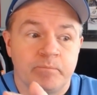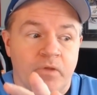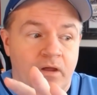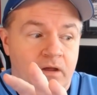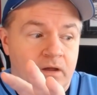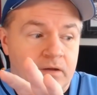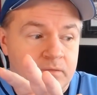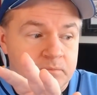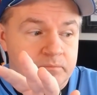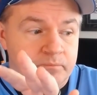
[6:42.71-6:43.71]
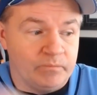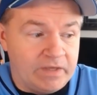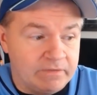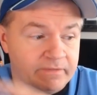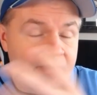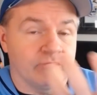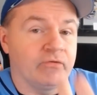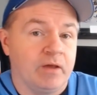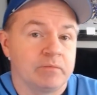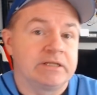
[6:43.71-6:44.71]
in that
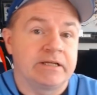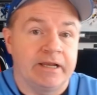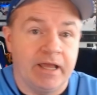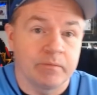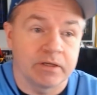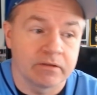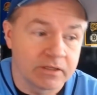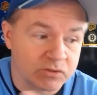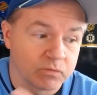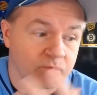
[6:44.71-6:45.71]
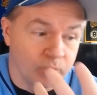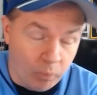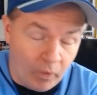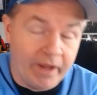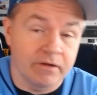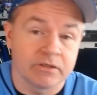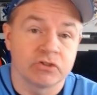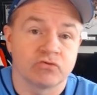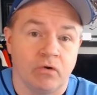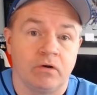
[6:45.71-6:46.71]
family dynamic. Things were way out of
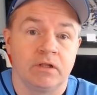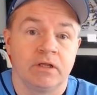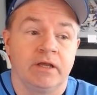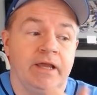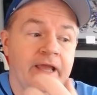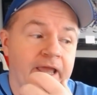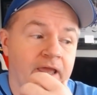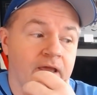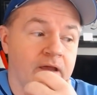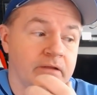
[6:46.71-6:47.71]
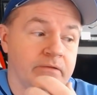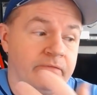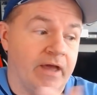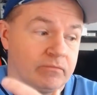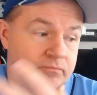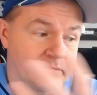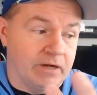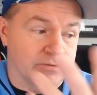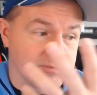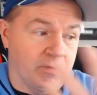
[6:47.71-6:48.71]
control, and that
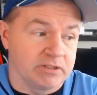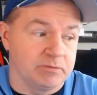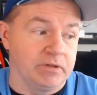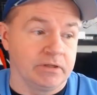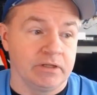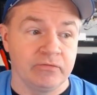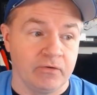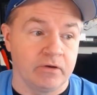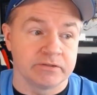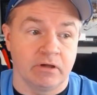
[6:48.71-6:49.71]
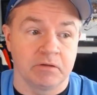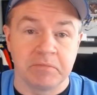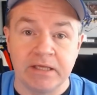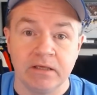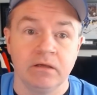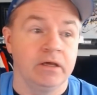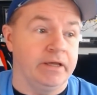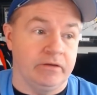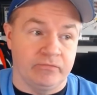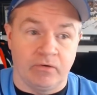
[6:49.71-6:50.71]
responsibility falls on me.
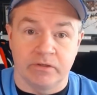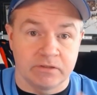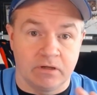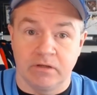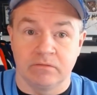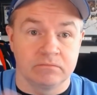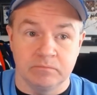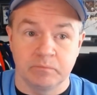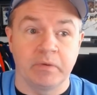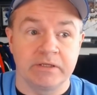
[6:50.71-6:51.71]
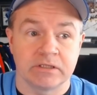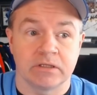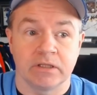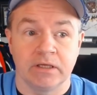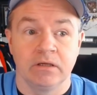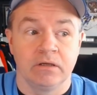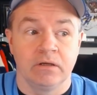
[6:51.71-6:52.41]
It falls on basically